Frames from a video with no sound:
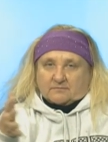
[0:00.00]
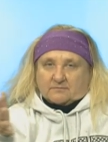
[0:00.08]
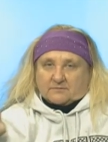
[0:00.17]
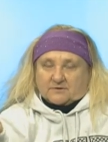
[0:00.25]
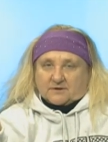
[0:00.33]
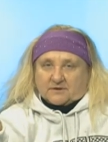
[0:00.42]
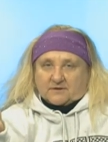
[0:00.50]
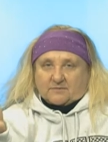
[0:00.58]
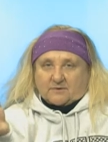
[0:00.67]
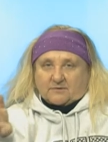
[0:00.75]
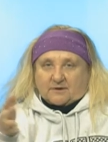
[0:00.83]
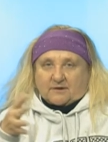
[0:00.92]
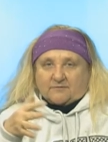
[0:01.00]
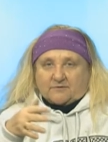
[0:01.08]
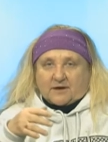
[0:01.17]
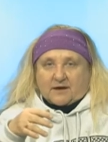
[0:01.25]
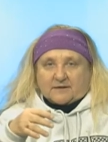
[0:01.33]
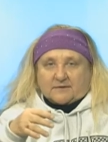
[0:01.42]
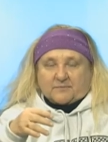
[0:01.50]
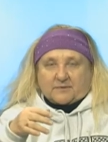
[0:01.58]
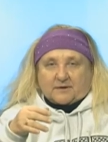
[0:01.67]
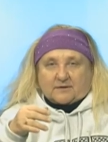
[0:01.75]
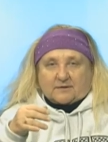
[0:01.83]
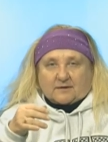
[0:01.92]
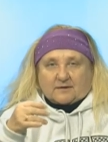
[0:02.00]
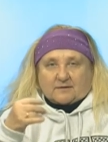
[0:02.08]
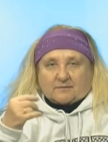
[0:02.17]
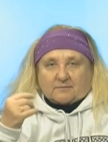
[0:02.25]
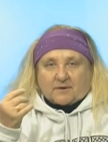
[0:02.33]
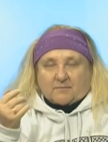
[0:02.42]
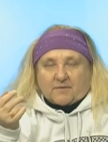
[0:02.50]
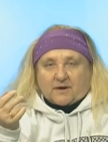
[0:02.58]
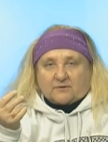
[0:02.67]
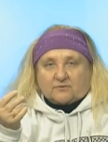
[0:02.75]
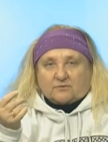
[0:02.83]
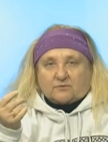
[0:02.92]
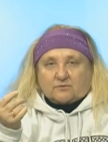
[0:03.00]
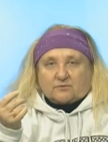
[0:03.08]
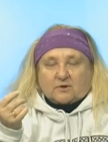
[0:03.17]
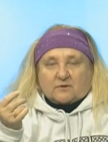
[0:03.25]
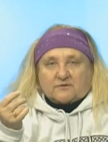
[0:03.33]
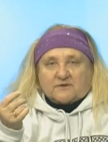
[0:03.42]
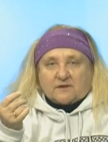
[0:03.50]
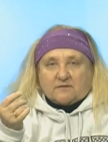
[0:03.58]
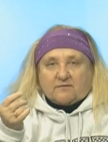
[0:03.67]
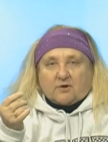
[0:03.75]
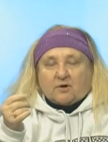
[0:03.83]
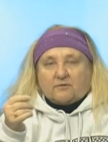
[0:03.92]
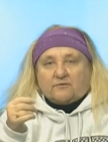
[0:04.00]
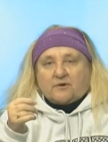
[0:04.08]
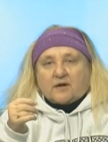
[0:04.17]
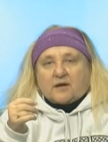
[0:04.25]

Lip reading: just about every aspect that my mind could conceive of,